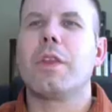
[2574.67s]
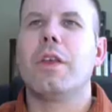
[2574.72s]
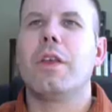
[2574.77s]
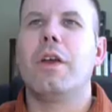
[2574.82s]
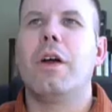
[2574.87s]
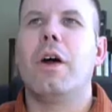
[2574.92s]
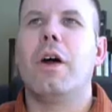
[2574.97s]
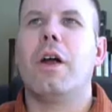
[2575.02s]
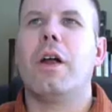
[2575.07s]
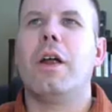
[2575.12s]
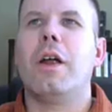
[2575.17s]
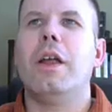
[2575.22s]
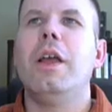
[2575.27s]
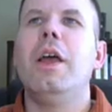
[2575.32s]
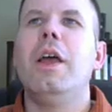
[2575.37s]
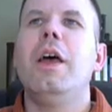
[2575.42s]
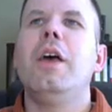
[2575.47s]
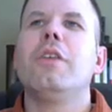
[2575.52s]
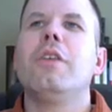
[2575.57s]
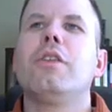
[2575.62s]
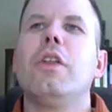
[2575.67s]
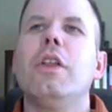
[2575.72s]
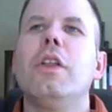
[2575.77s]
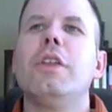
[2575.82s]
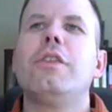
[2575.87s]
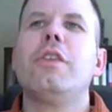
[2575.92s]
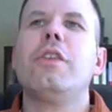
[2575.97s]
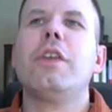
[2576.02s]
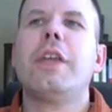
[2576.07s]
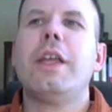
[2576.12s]
All right, so
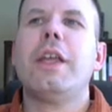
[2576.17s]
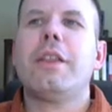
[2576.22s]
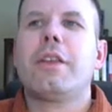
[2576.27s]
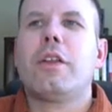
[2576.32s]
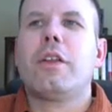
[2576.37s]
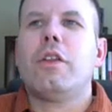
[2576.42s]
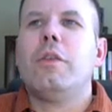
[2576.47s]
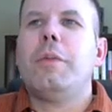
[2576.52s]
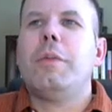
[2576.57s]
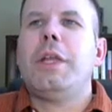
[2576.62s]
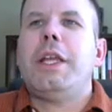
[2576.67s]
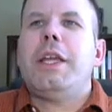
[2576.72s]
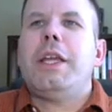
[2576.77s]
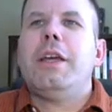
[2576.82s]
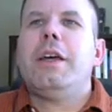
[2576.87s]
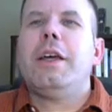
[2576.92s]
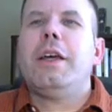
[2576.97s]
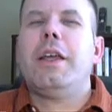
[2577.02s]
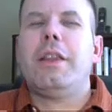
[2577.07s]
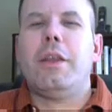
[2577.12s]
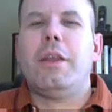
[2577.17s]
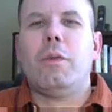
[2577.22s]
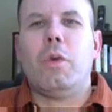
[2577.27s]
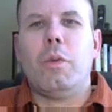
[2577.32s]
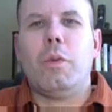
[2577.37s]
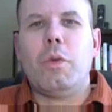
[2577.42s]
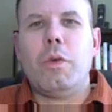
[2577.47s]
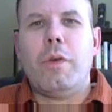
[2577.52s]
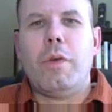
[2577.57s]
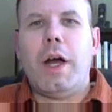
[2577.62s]
let's look at chlamydia, and then we'll
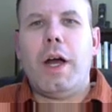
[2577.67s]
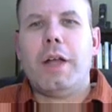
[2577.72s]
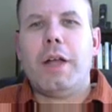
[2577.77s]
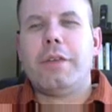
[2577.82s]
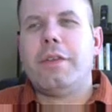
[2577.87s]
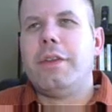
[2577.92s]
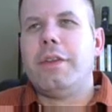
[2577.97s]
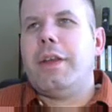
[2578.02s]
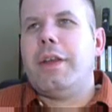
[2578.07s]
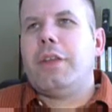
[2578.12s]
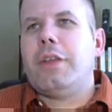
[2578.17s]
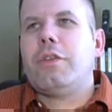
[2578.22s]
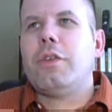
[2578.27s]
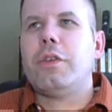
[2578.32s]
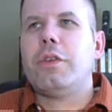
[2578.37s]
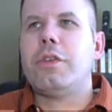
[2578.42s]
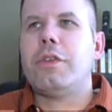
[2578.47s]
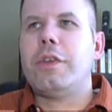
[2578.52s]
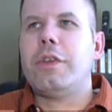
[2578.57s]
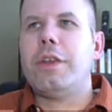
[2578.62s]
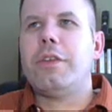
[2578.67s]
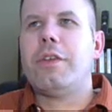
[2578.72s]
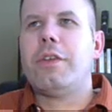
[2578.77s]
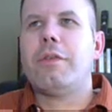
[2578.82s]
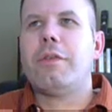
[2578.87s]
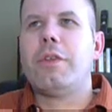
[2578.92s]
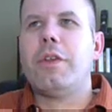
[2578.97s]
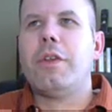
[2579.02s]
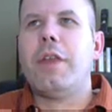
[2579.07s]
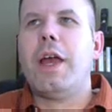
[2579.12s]
move on to dental disease
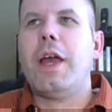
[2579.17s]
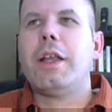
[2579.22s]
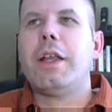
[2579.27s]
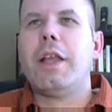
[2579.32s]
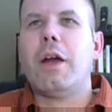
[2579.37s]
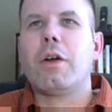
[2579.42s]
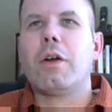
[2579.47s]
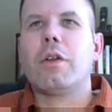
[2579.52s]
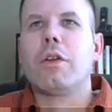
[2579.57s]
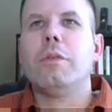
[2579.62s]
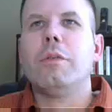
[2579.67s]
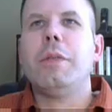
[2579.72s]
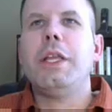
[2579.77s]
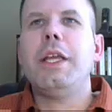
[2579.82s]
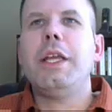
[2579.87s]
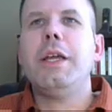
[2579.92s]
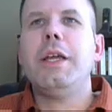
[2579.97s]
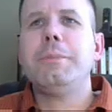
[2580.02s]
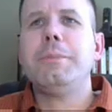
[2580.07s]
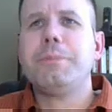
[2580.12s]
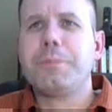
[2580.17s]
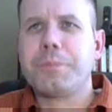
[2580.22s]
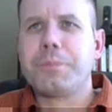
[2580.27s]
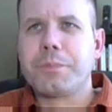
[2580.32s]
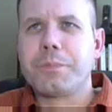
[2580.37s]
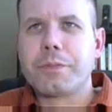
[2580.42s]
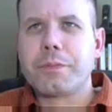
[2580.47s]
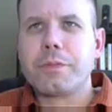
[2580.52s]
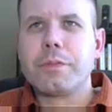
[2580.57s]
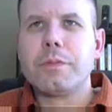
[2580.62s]
after that. Now, chlamydia,
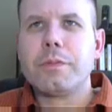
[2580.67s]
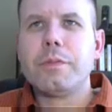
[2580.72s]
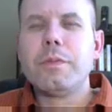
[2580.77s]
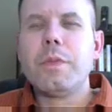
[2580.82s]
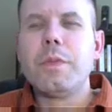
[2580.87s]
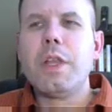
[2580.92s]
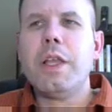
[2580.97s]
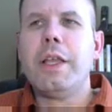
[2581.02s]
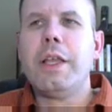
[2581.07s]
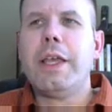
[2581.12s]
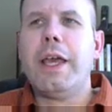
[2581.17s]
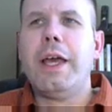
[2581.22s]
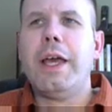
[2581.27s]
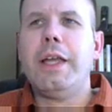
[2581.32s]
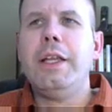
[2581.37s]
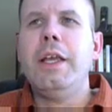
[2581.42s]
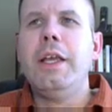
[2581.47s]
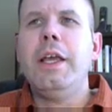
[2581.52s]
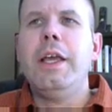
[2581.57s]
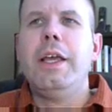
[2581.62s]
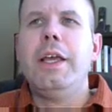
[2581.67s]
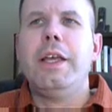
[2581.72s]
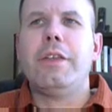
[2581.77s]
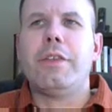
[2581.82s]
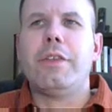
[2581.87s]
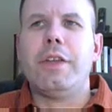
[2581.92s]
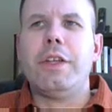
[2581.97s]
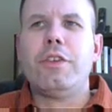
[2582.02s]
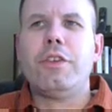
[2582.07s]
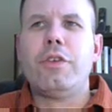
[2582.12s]
again, is
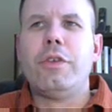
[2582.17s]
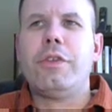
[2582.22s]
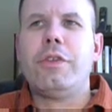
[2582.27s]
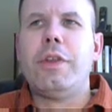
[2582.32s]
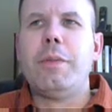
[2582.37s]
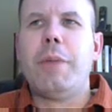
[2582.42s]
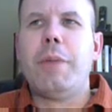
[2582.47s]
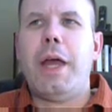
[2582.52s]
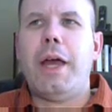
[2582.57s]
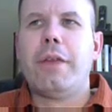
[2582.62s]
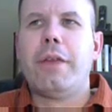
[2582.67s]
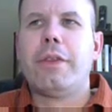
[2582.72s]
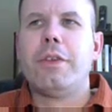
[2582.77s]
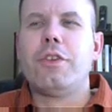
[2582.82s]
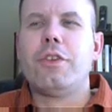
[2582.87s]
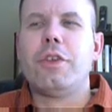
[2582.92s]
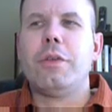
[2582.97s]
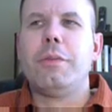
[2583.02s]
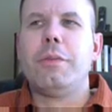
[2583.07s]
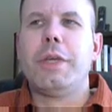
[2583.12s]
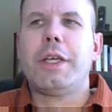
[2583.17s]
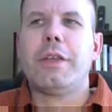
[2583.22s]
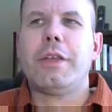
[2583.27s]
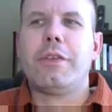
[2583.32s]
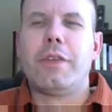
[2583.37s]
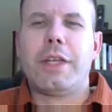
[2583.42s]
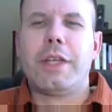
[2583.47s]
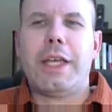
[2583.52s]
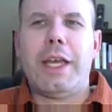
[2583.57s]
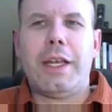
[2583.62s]
an interesting pathogen because,
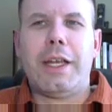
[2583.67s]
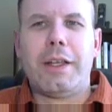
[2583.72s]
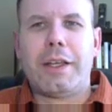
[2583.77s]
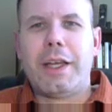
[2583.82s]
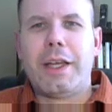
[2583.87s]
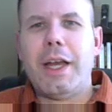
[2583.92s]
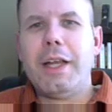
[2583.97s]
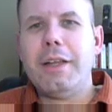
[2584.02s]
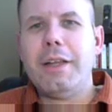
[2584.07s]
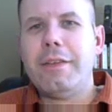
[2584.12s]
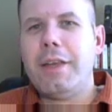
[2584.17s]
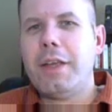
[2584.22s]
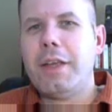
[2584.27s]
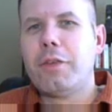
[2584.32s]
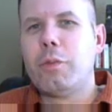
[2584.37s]
again, it kind of takes